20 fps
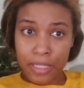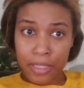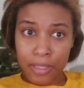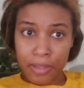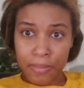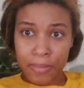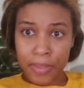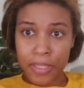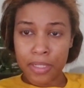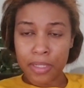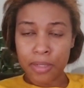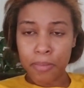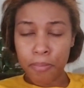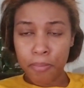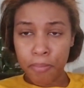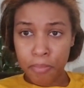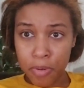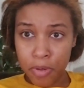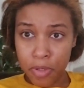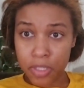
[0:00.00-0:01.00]
them and
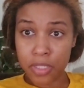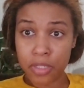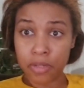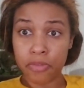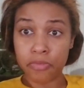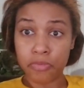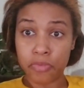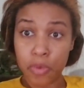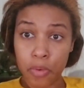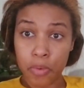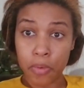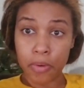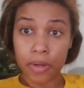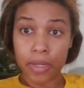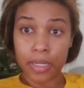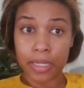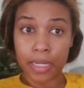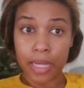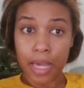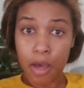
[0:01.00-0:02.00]
push them
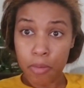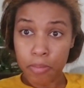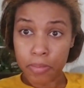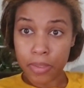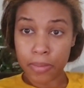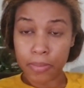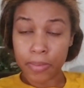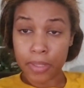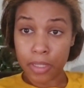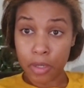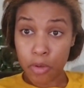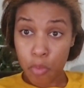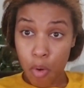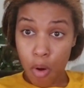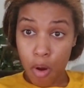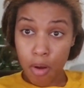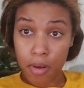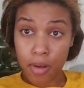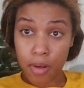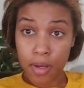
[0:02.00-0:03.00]
forward and help them in their
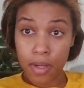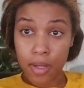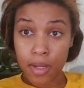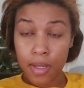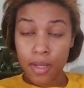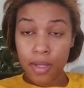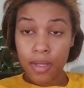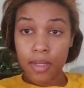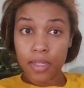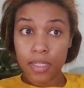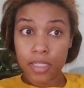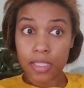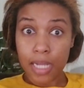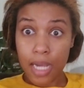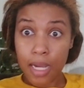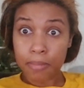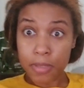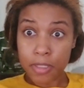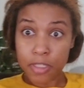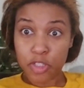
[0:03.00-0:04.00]
walk. It's
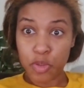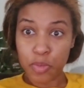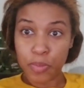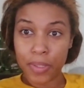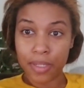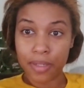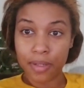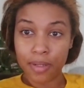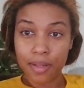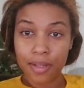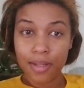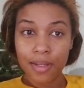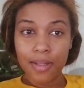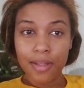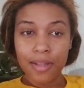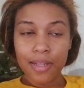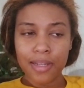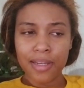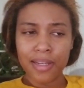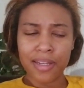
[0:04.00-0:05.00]
time consuming.
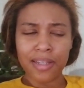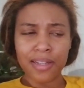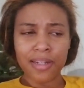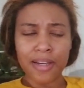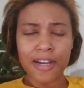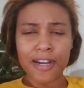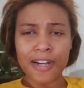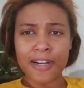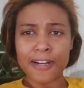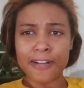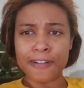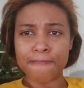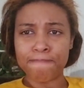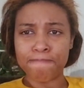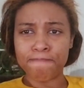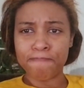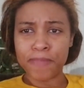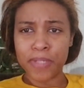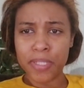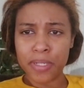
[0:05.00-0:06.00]
And,
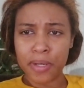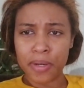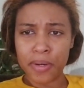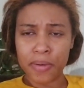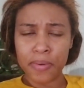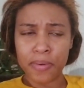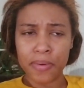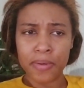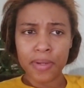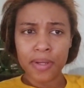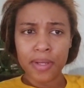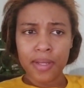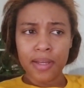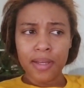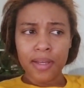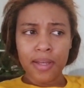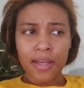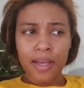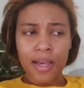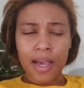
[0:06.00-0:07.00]
you know,
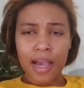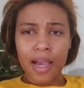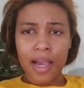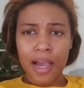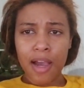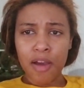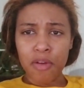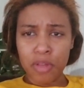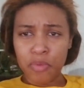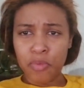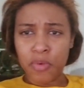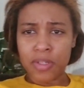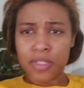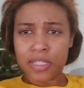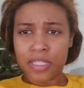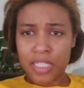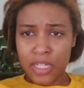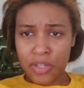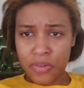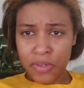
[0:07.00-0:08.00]
I only want
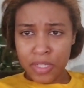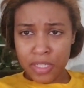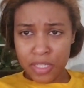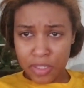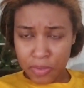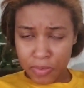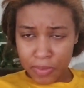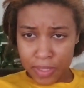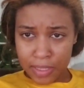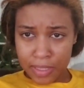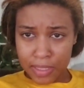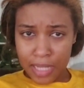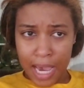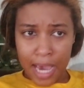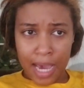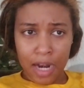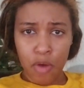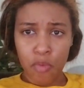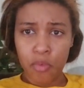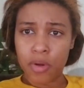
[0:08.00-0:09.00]
serious students.
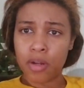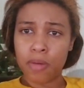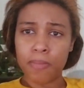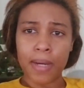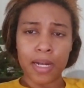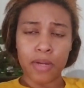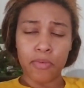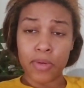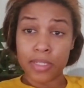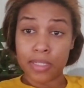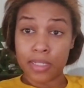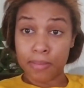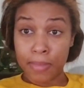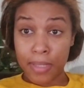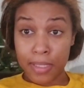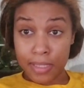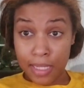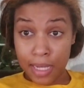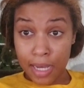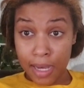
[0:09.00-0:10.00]
I don't want nobody wasting
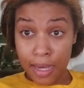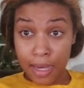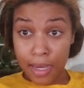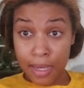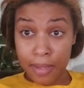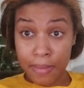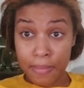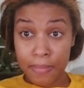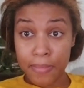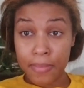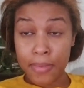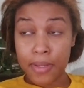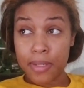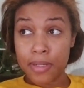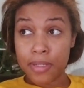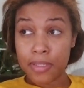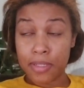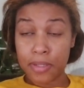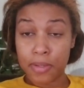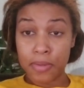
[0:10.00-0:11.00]
my time.
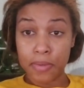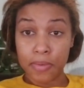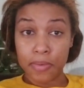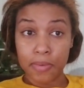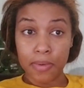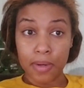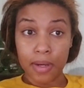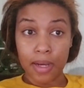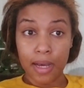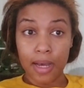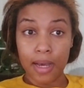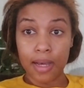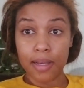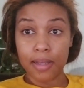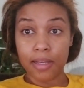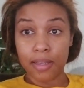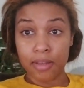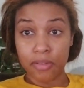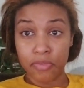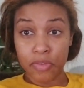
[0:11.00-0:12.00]
So
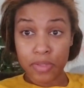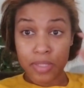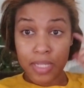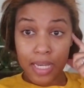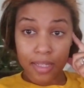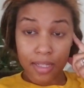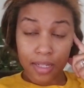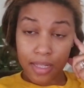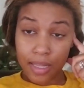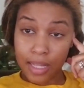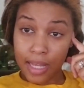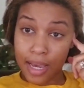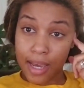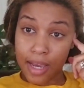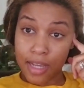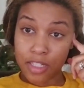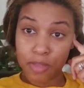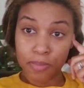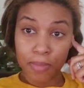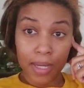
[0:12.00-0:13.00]
if you take the
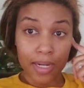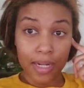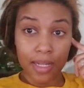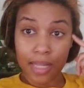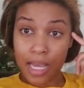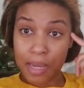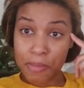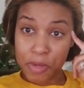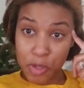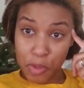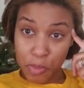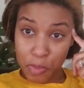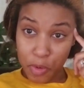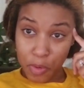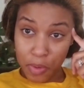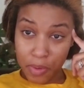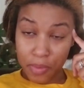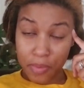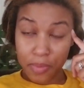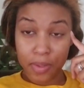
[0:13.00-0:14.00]
class, you might not like me no
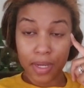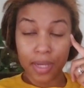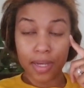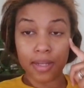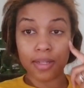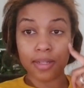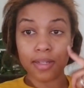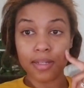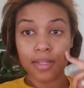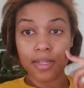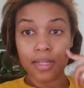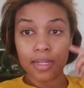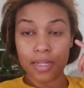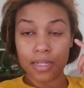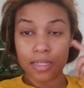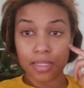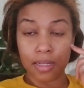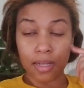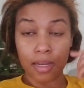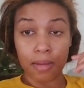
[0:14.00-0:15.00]
more, okay?
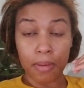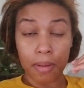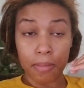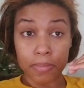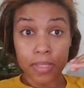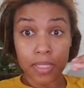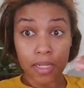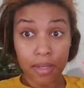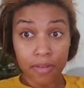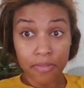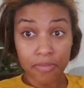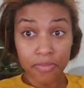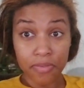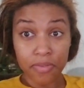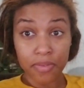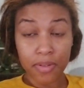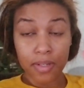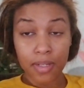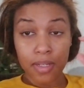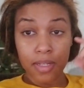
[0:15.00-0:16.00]
Because I'm tough,
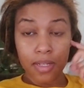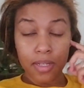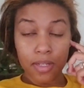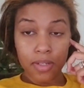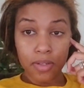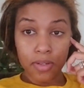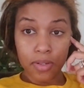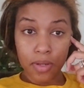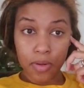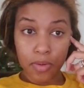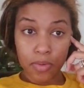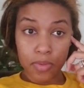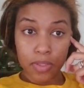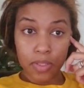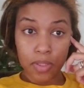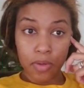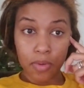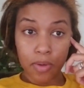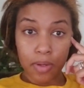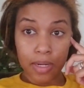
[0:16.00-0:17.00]
you know,
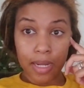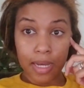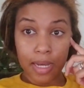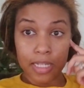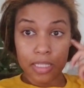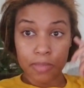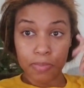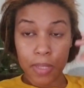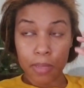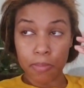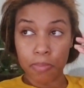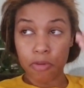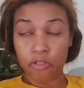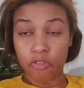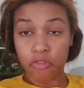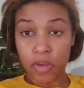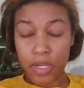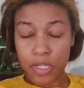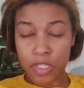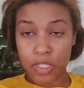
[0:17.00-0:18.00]
so, and I expect
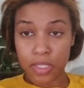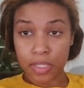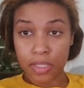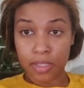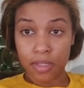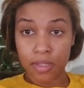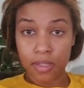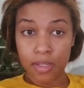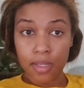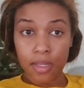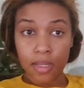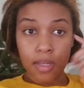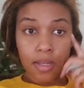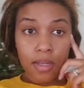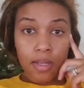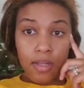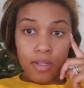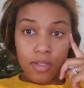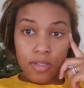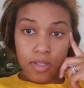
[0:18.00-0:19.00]
perfection.
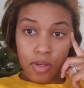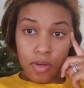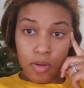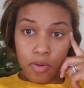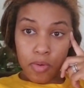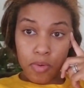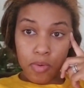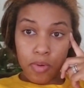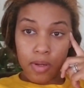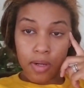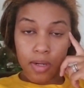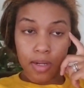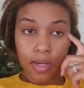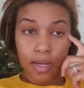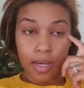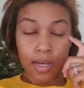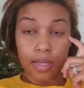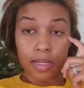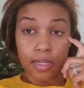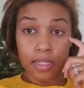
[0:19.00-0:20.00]
So,
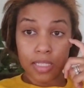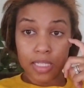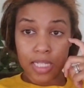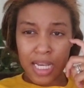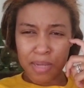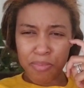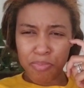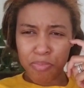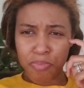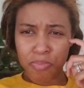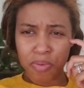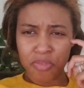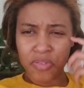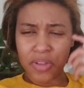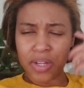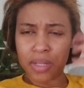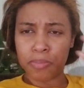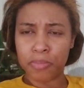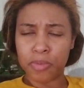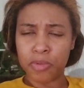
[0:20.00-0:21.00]
and it's like
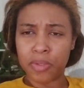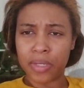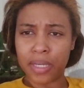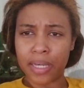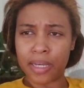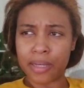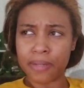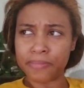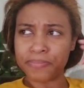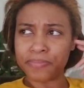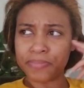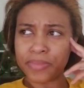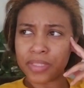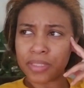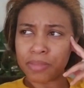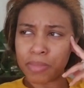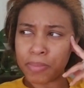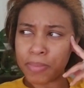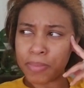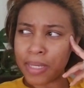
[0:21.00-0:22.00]
prophetic boot camp,
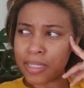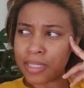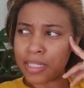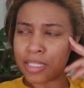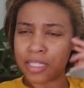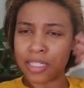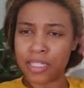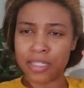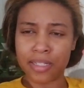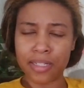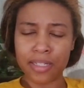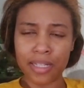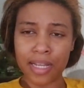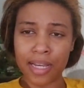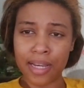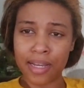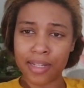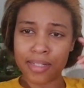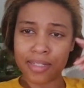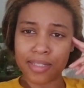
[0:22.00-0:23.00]
but basically teach the
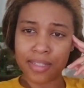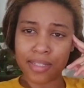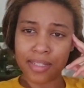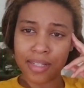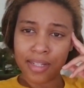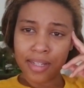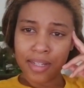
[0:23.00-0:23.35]
class.